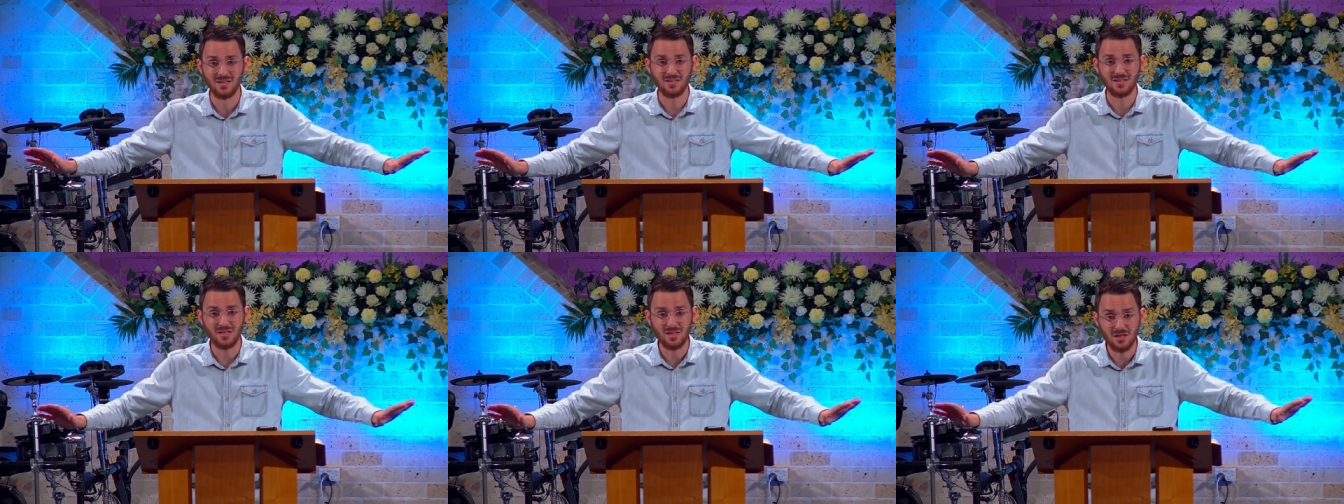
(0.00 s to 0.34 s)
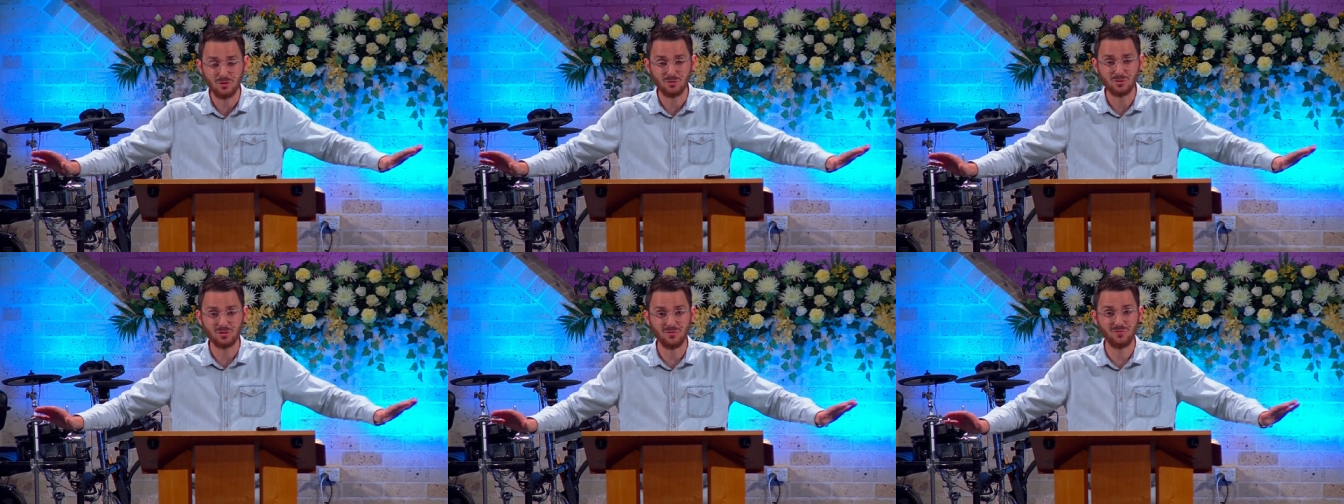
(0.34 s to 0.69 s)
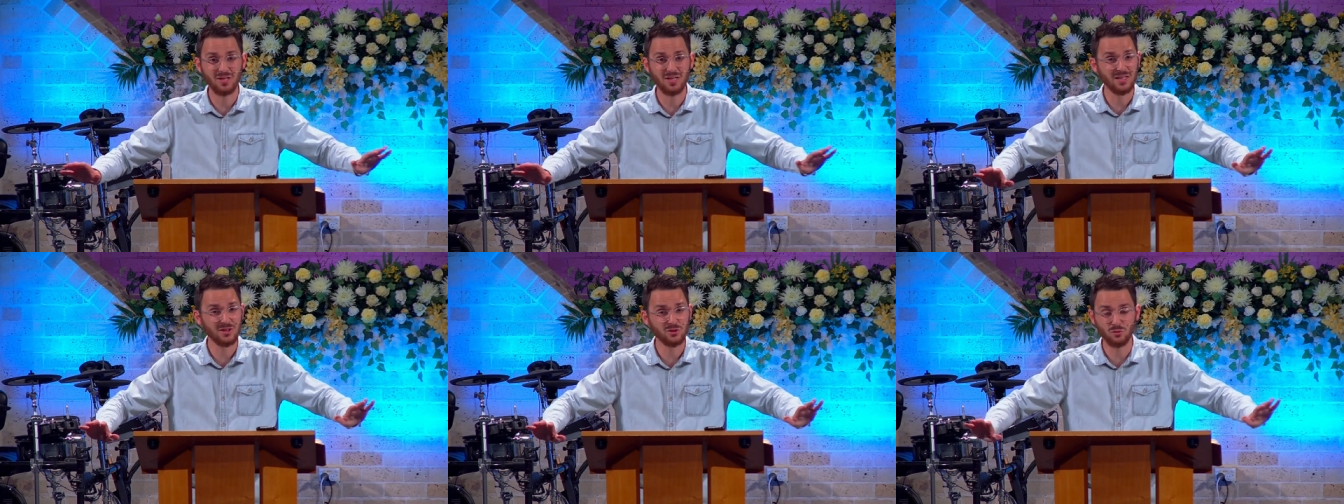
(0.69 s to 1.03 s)
the guilt of
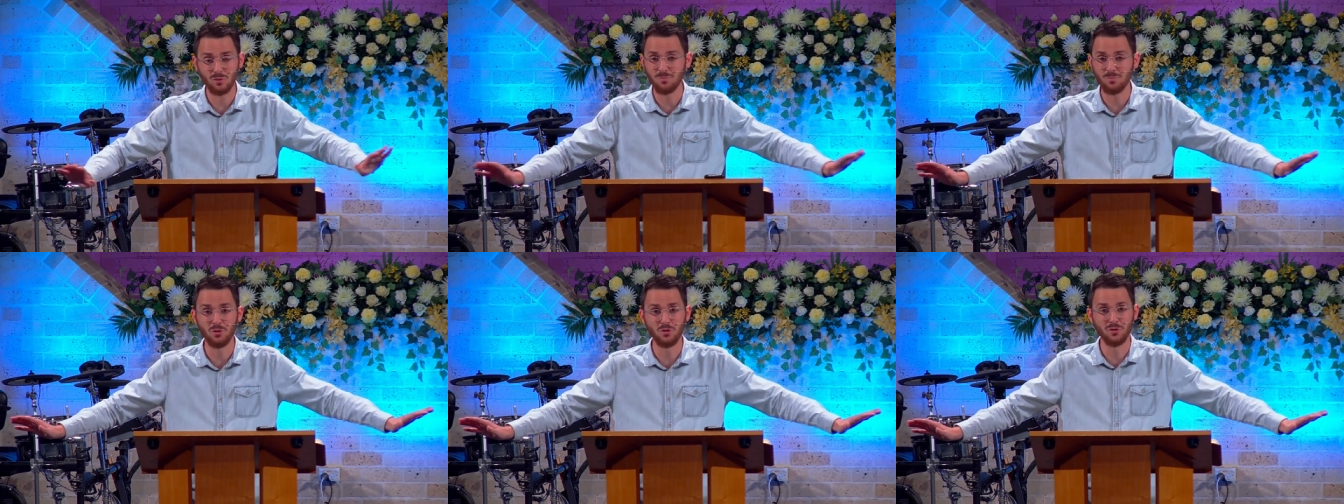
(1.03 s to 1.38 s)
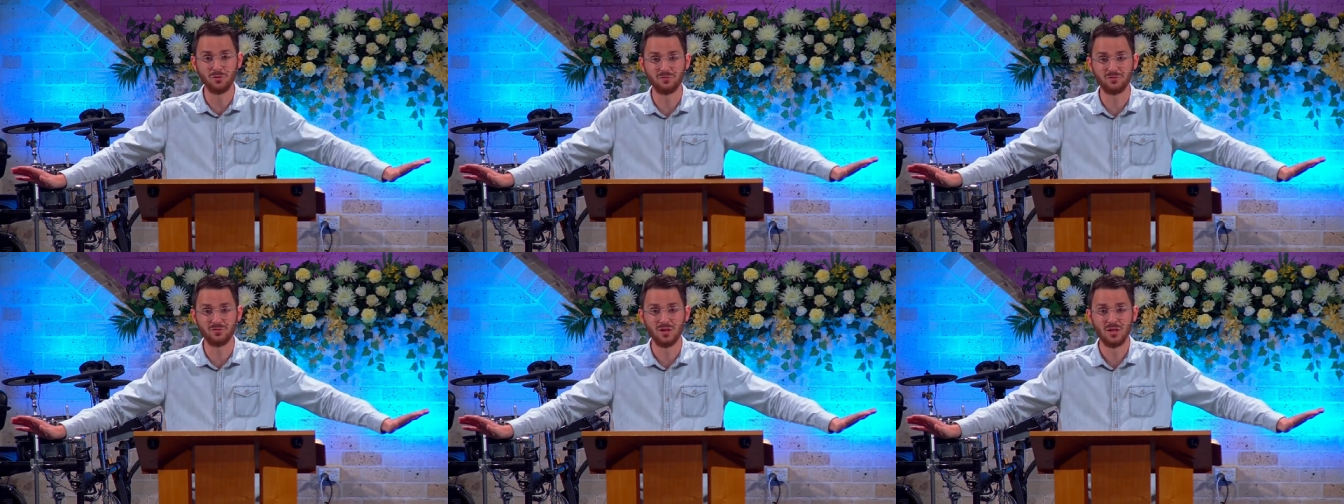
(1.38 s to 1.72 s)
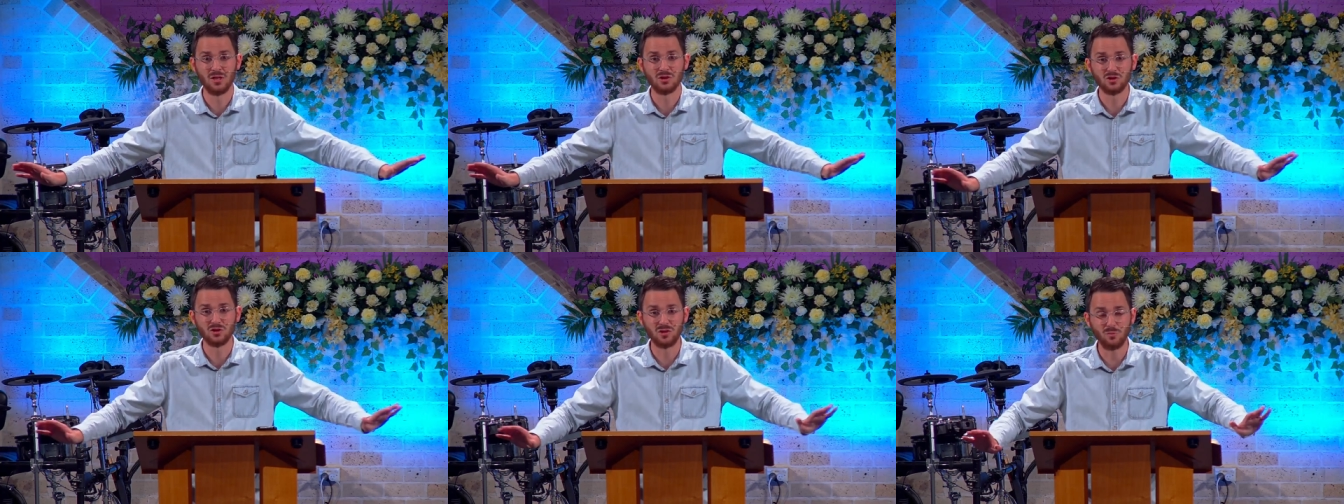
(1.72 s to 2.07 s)
it is removed
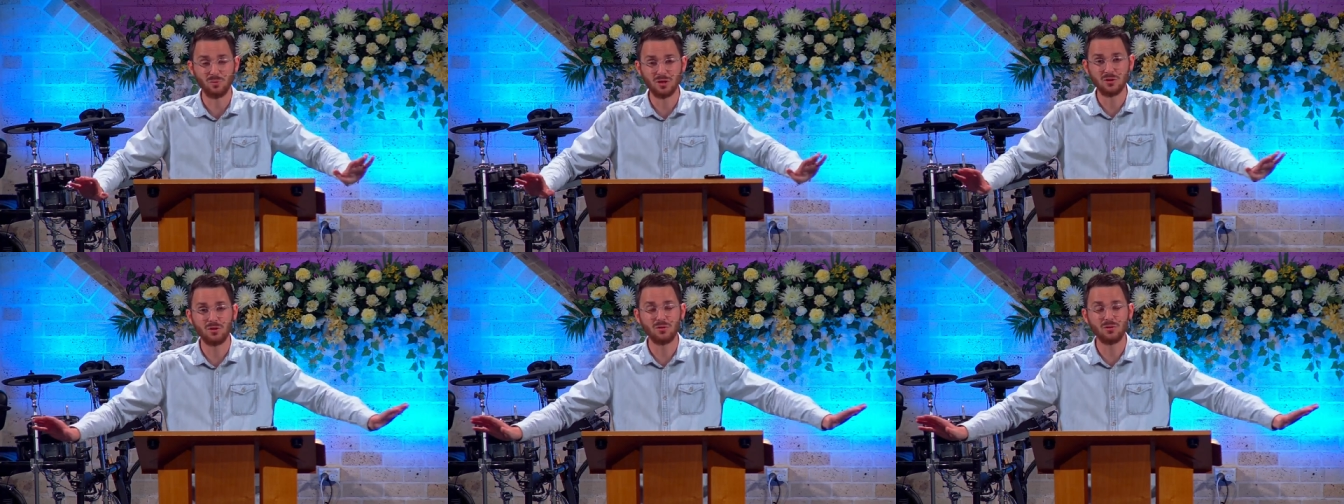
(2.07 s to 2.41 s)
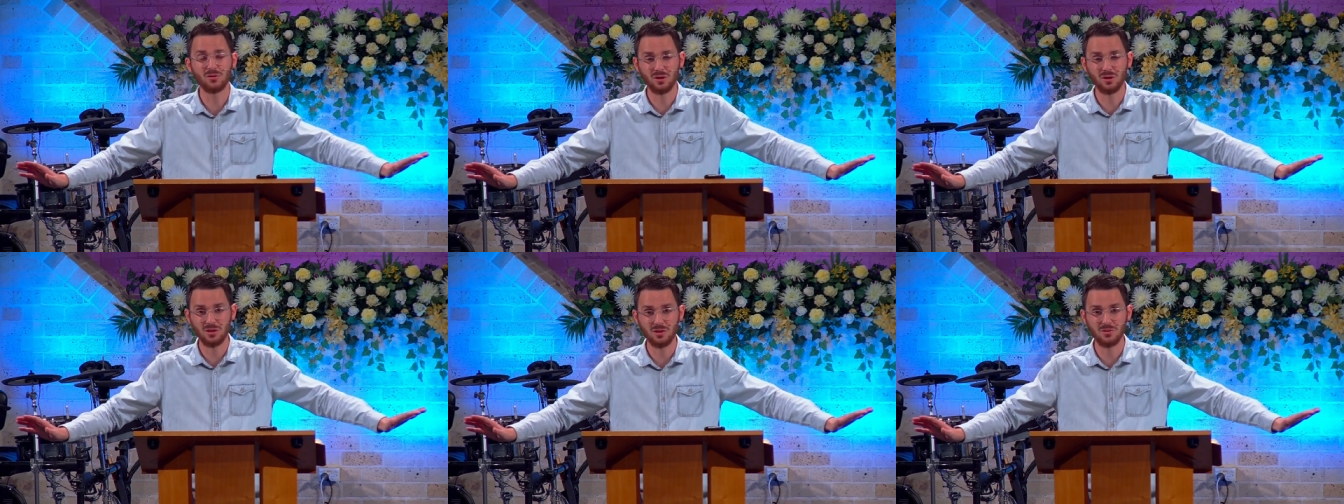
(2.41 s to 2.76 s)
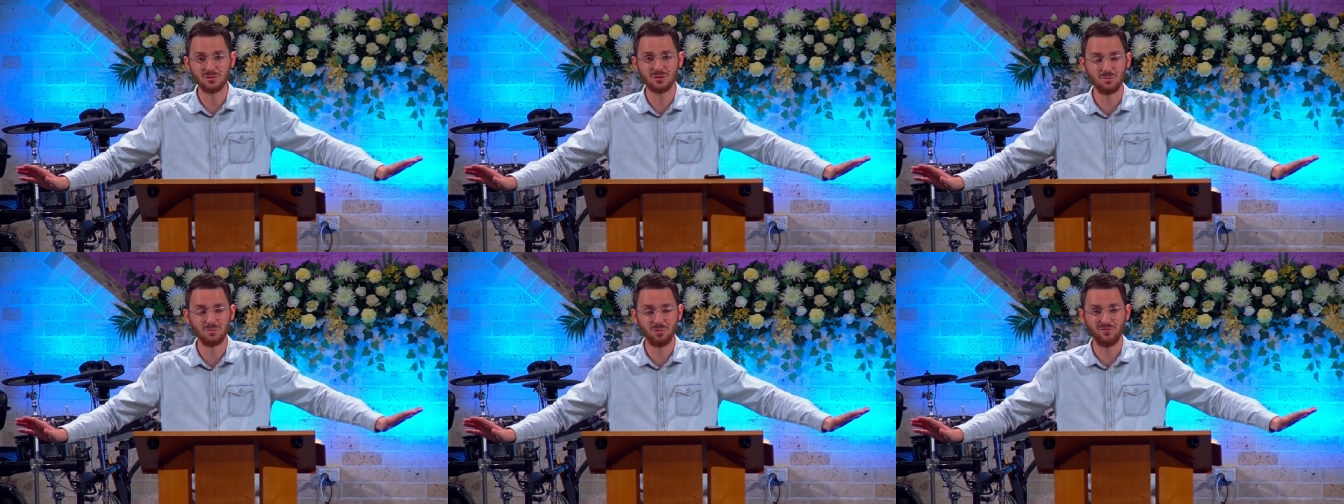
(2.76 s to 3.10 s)
so that we're no longer
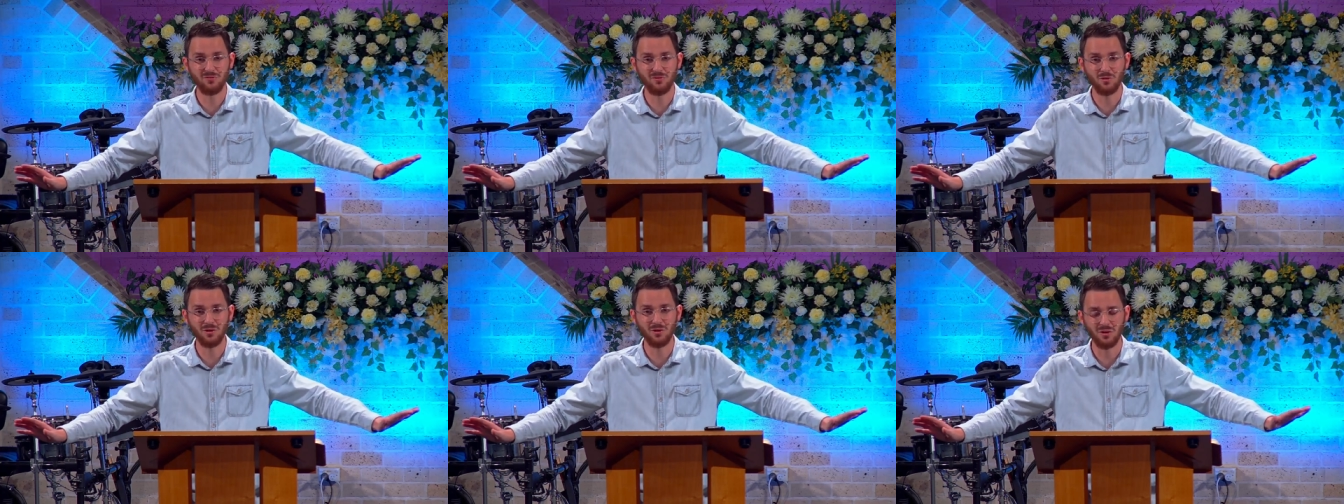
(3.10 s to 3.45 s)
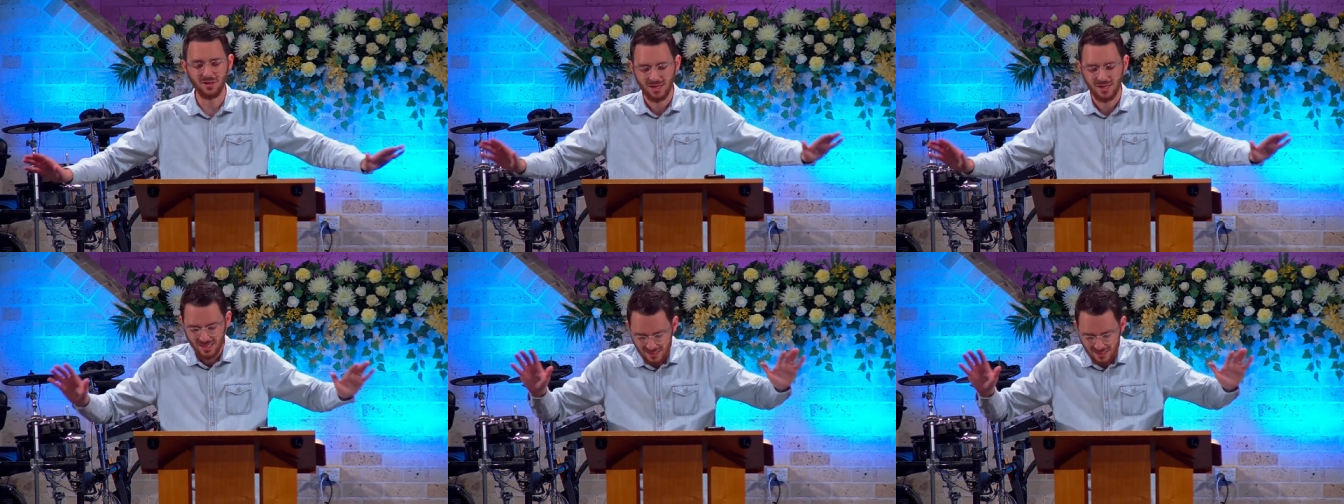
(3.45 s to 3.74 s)
guilty before God.